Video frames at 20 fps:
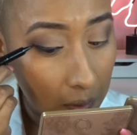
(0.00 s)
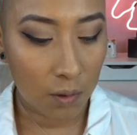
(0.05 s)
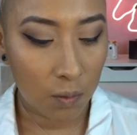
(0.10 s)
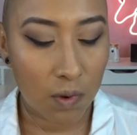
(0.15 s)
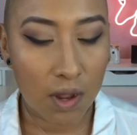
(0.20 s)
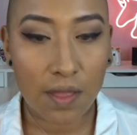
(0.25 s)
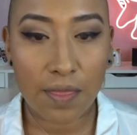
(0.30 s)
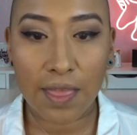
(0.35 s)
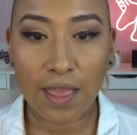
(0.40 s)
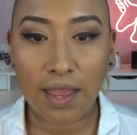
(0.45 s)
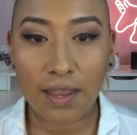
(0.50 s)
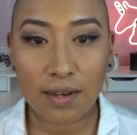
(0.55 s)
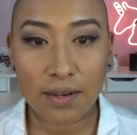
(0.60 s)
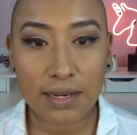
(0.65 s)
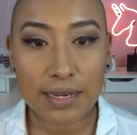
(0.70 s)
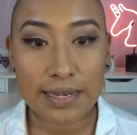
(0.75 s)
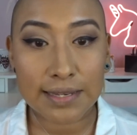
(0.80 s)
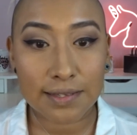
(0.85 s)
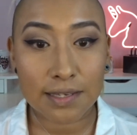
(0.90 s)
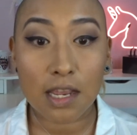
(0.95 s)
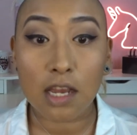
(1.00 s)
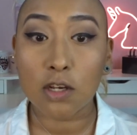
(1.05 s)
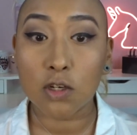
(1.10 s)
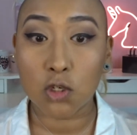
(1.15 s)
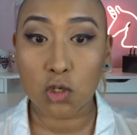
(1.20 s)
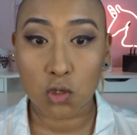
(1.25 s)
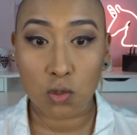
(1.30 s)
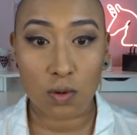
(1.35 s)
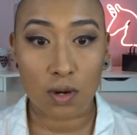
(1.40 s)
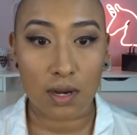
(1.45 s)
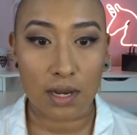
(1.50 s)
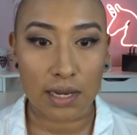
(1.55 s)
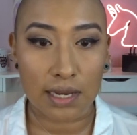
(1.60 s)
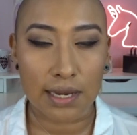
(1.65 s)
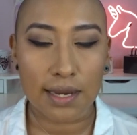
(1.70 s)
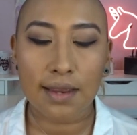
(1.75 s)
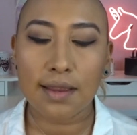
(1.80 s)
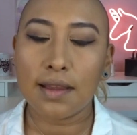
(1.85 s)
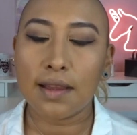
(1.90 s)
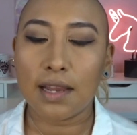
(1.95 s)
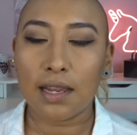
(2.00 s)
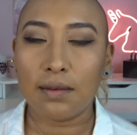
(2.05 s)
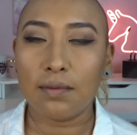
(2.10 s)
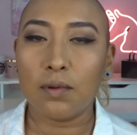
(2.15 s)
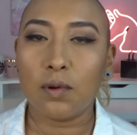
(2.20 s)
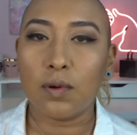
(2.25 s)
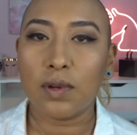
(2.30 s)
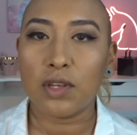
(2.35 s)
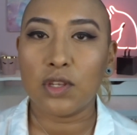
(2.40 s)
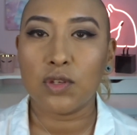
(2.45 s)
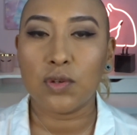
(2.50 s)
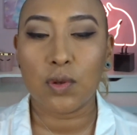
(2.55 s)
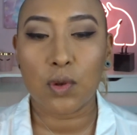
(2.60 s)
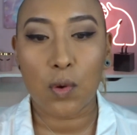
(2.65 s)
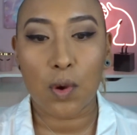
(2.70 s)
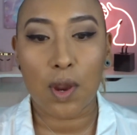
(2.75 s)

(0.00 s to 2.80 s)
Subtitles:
While that is drying, I am going to go